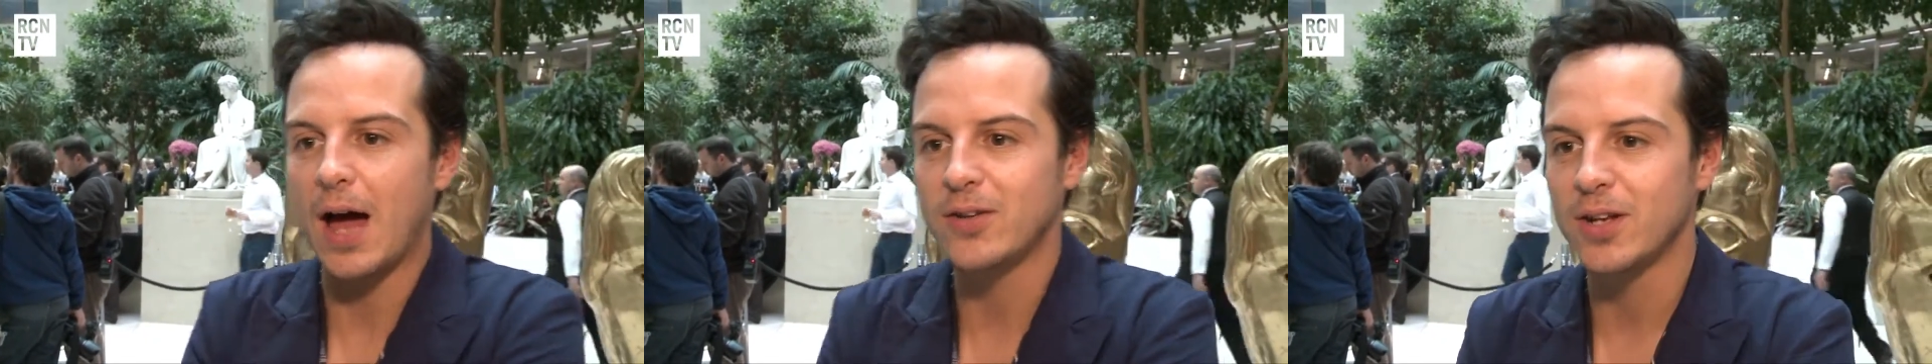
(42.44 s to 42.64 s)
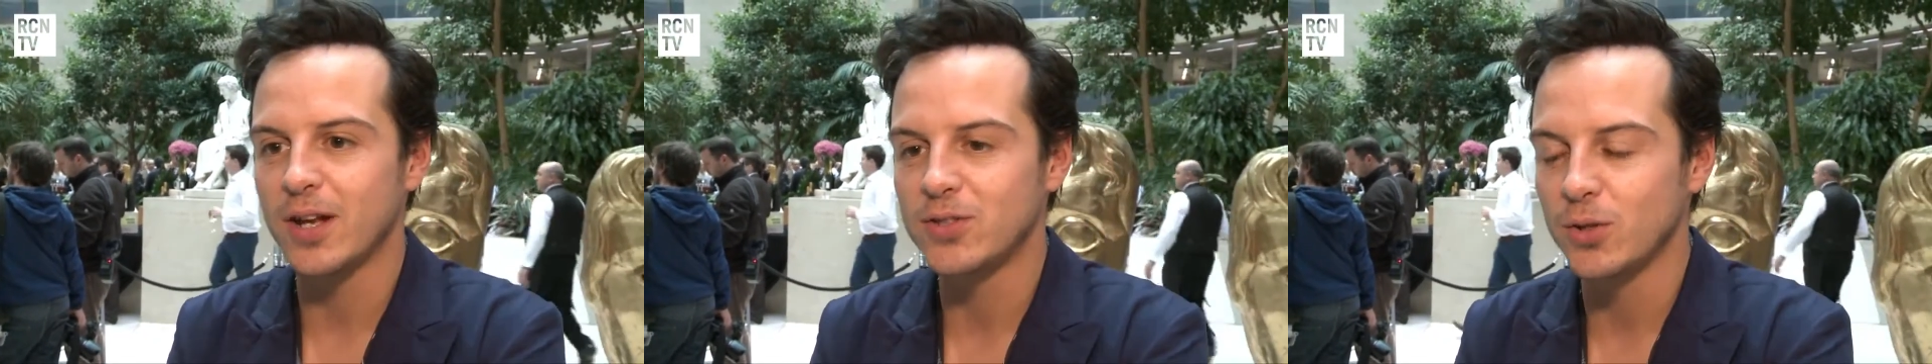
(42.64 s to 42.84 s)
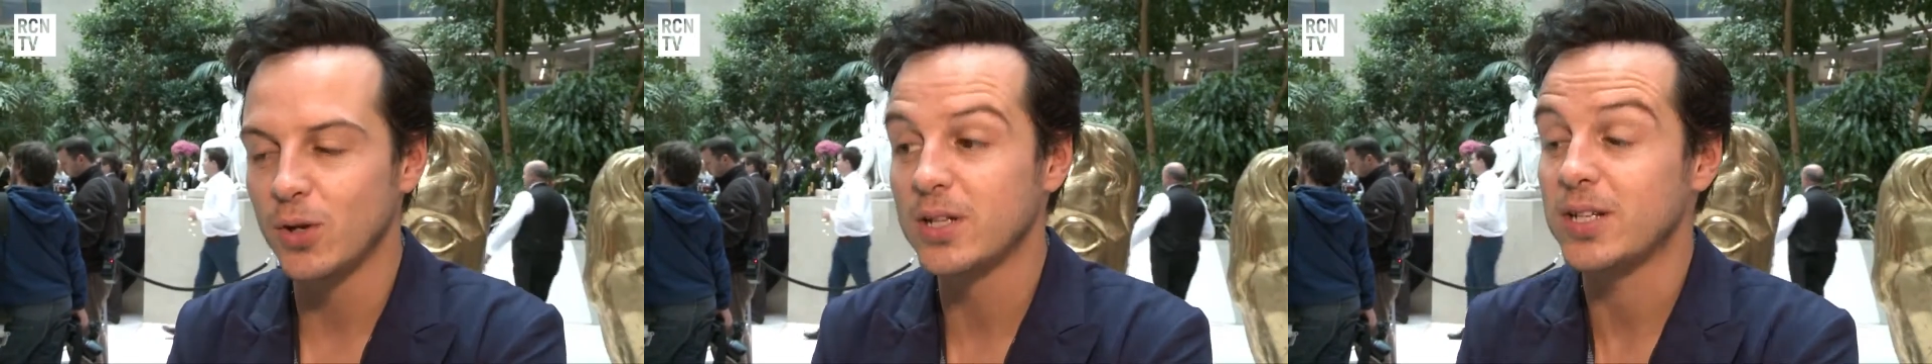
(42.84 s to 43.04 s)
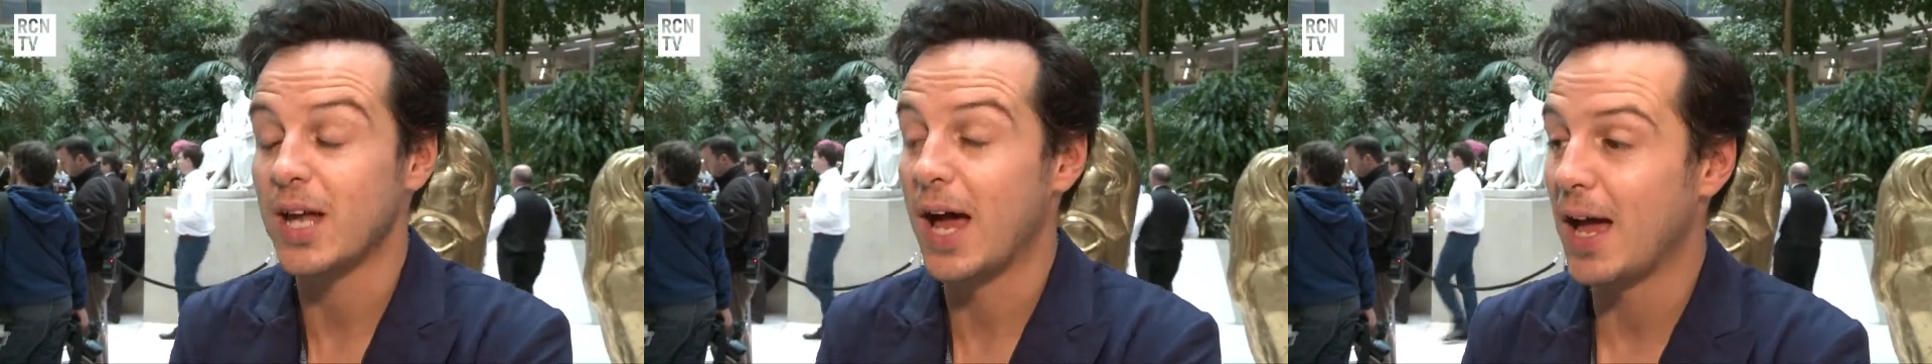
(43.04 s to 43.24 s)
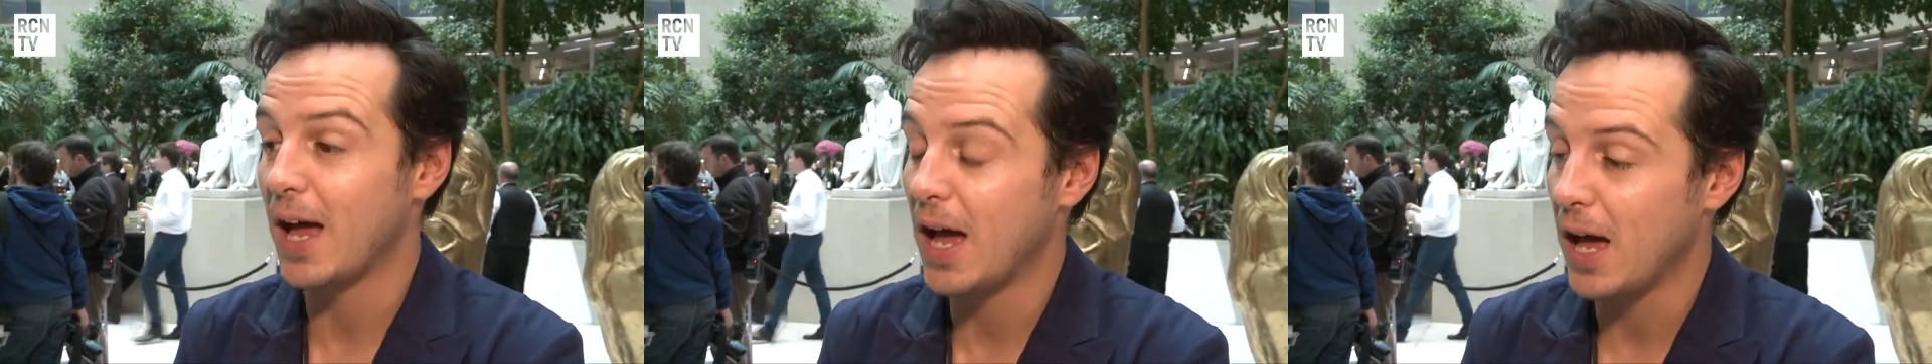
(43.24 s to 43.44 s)
How did I do it?
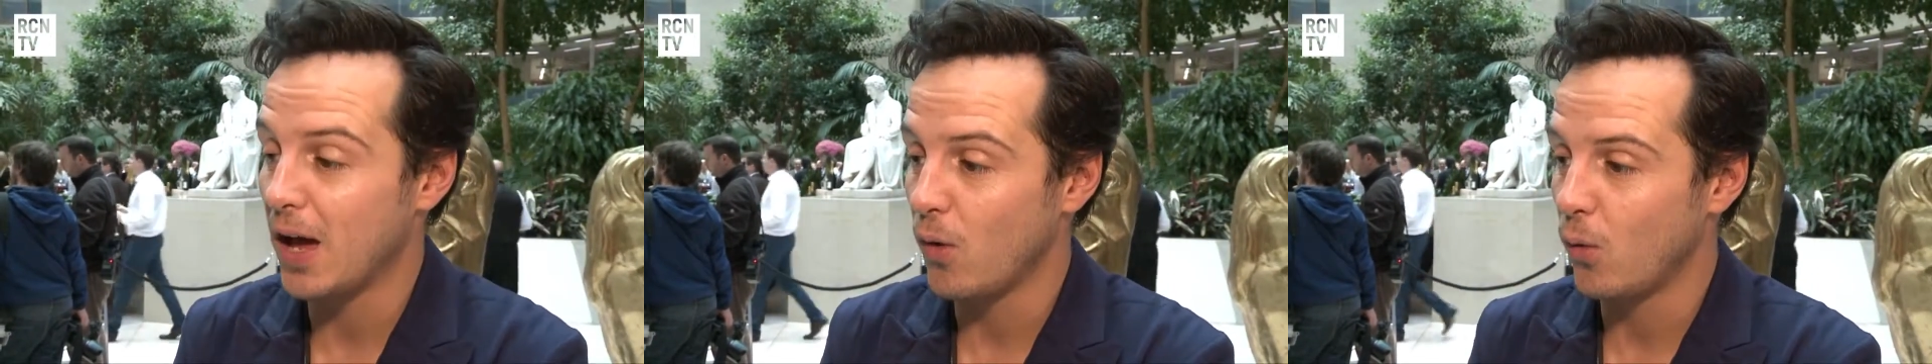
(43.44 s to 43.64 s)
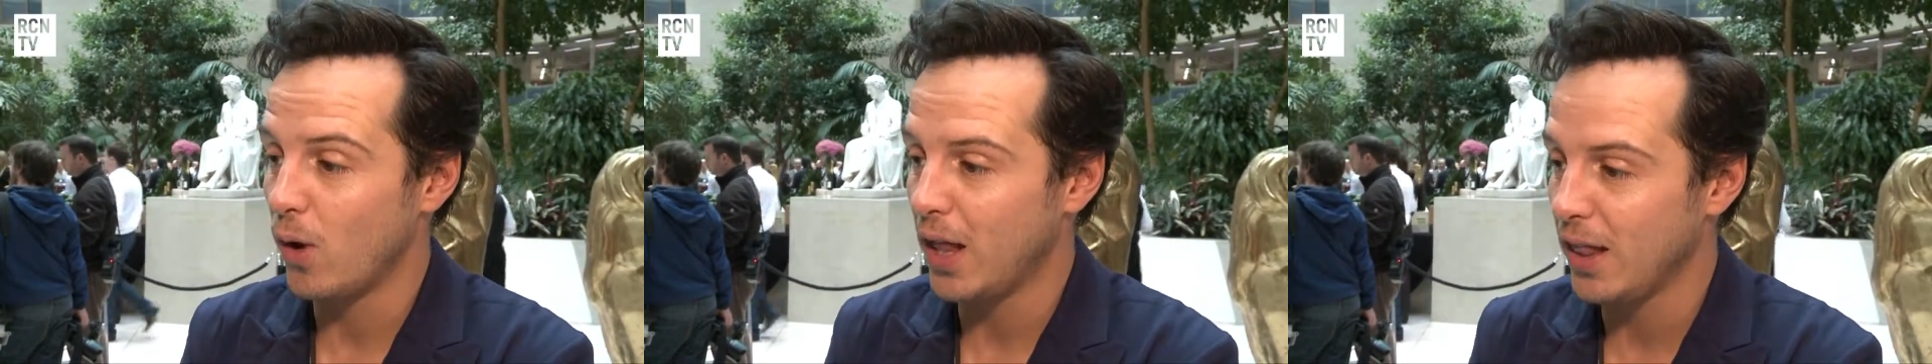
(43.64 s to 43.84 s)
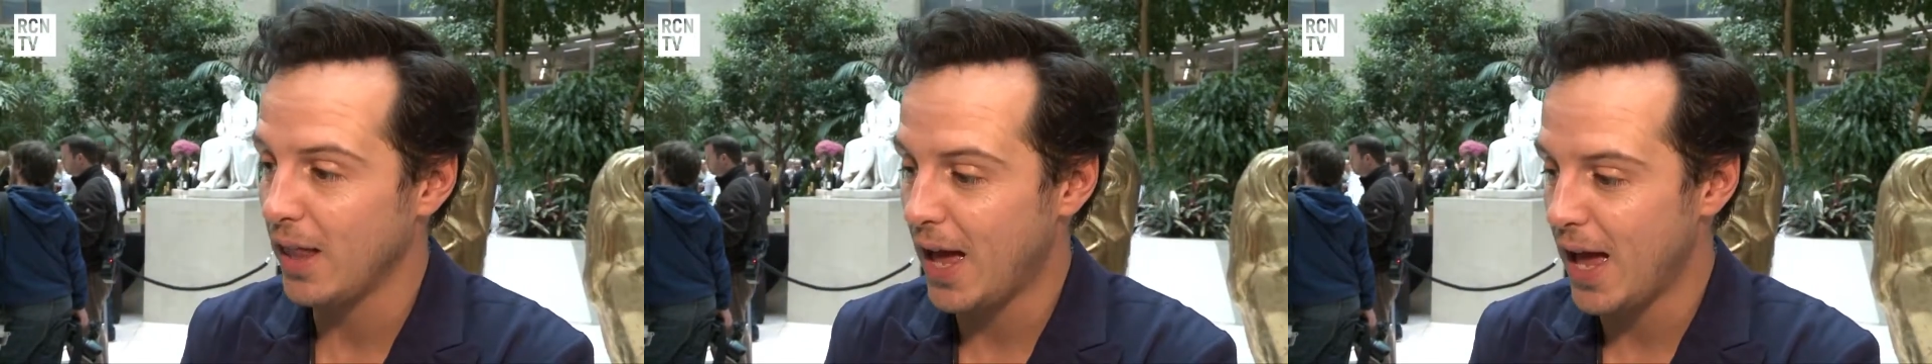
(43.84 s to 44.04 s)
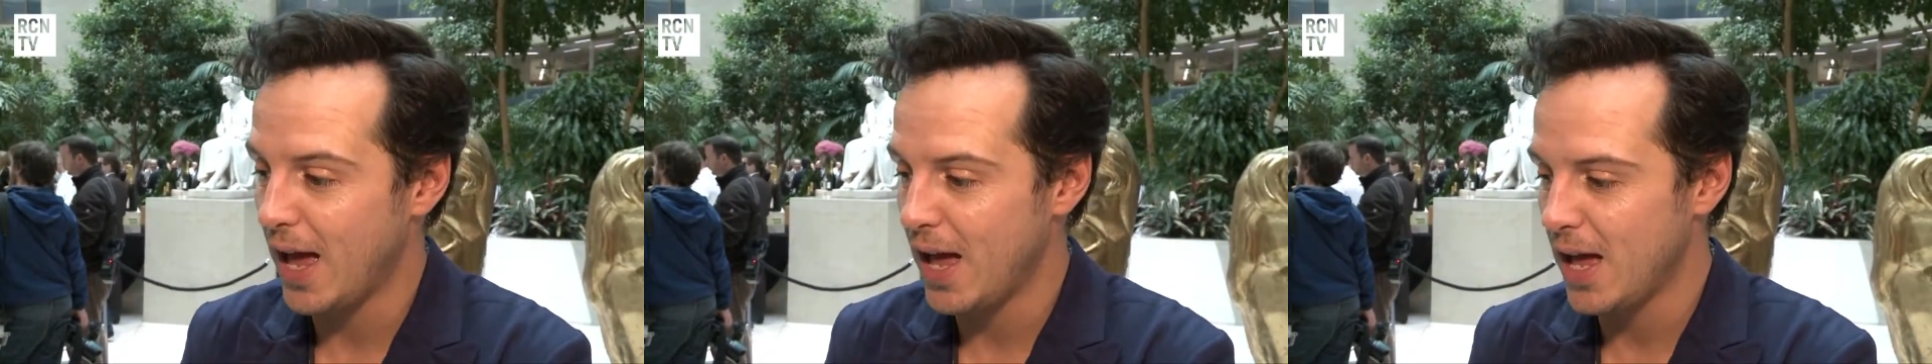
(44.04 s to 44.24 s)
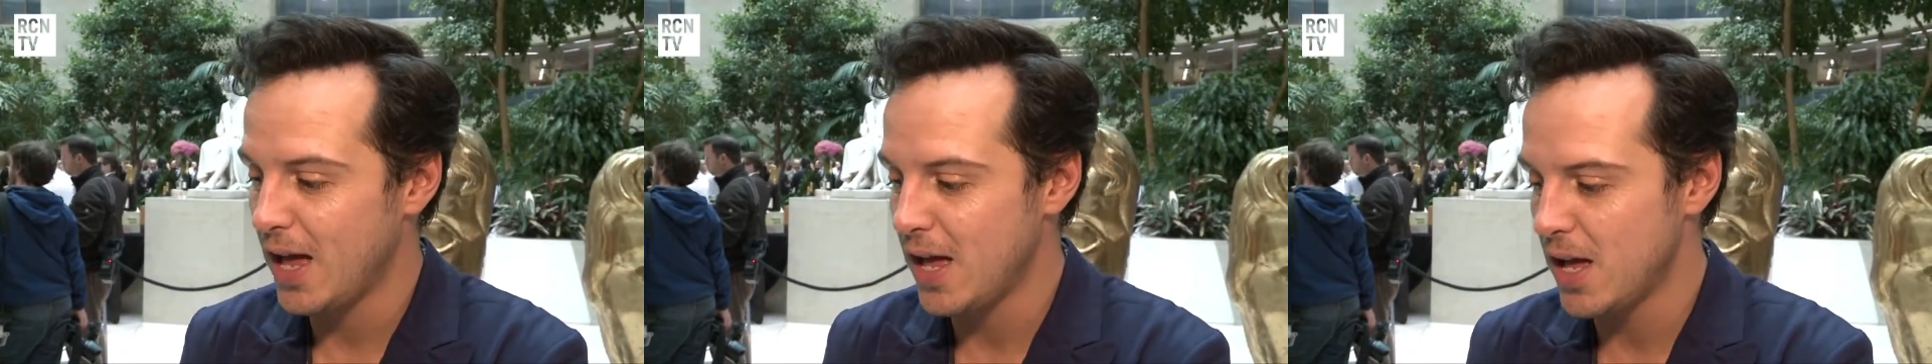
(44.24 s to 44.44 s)
Uh, uh, well,
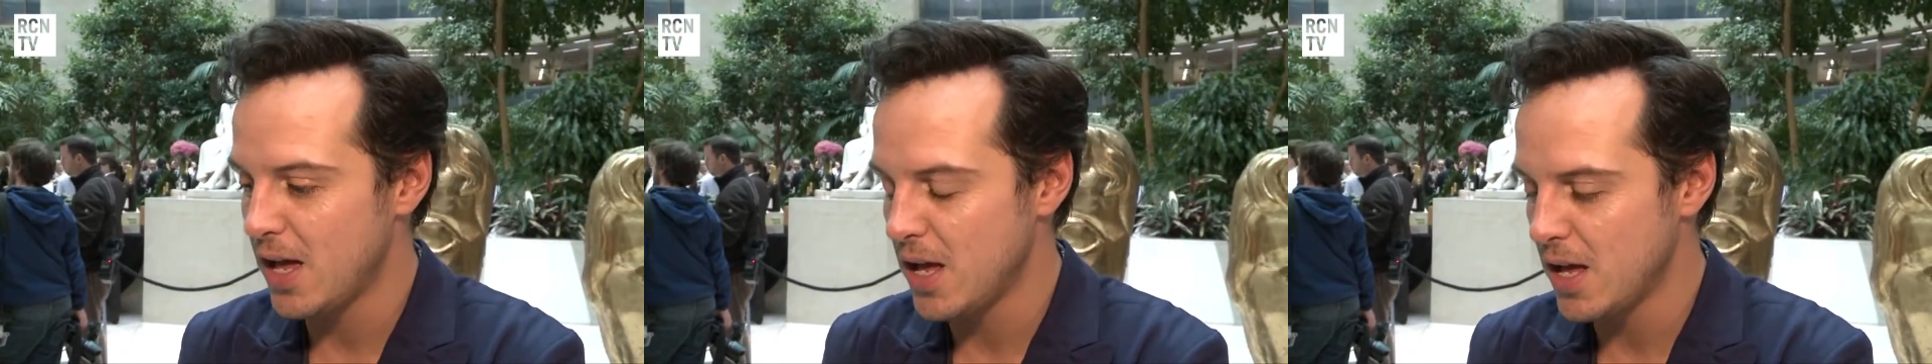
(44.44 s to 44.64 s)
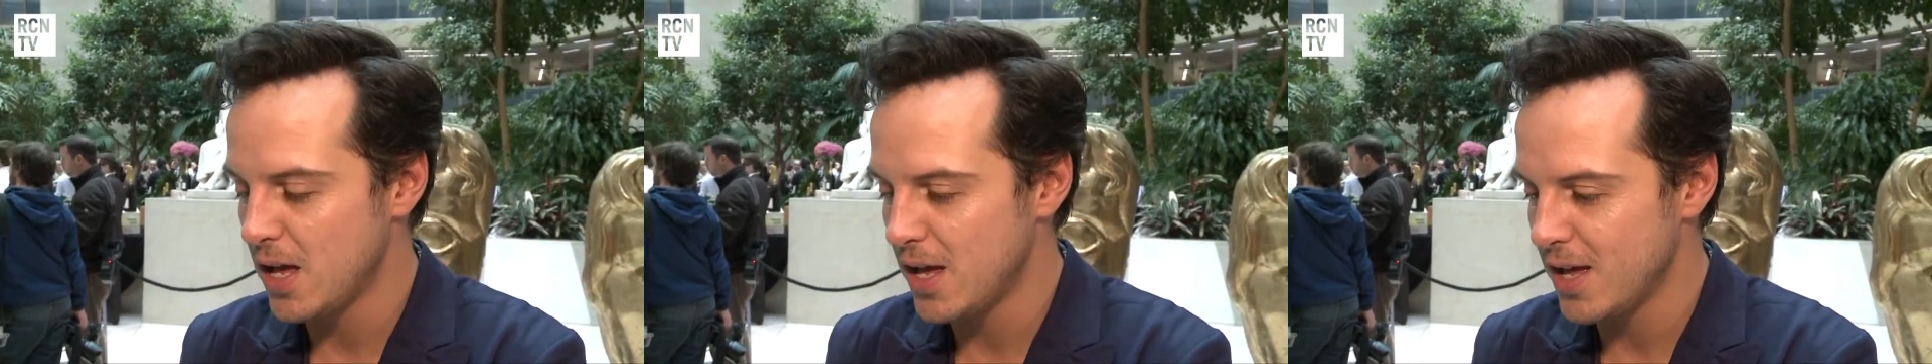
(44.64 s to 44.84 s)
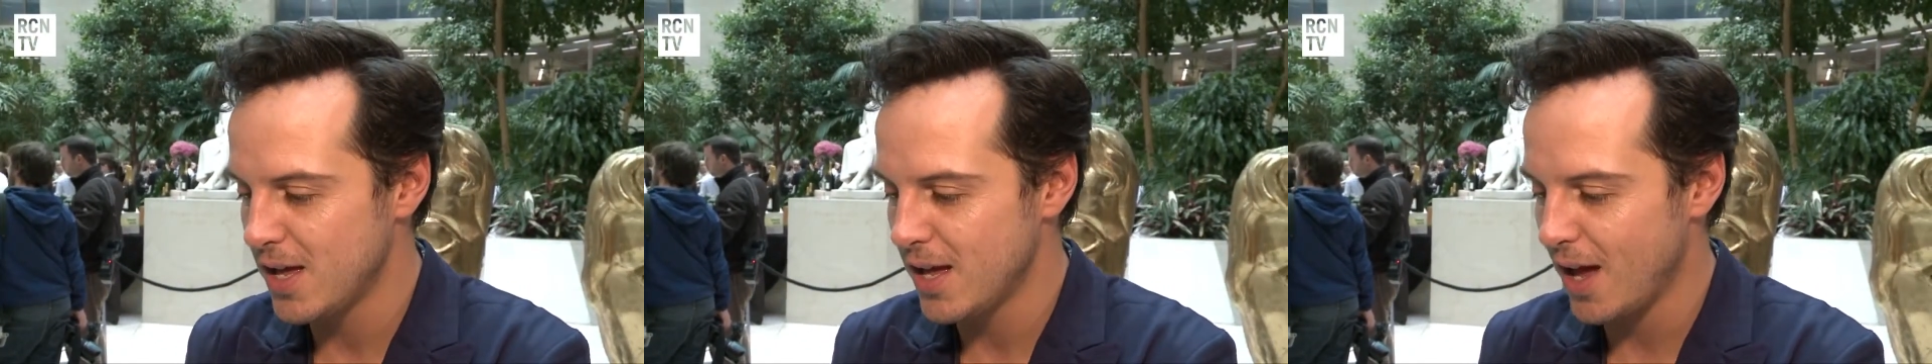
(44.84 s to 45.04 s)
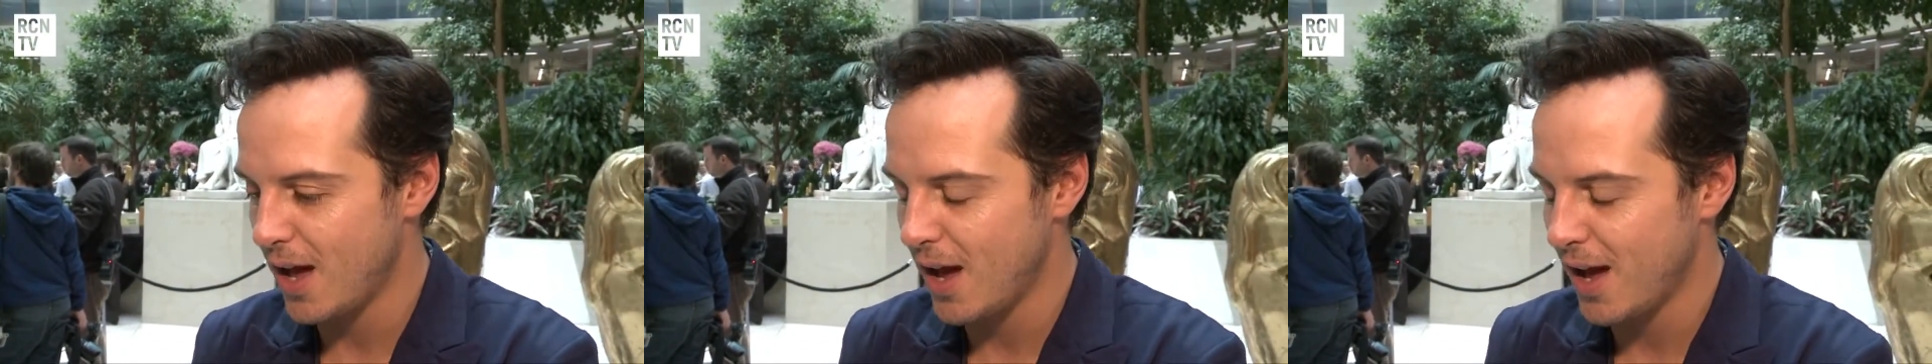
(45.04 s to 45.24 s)
uh,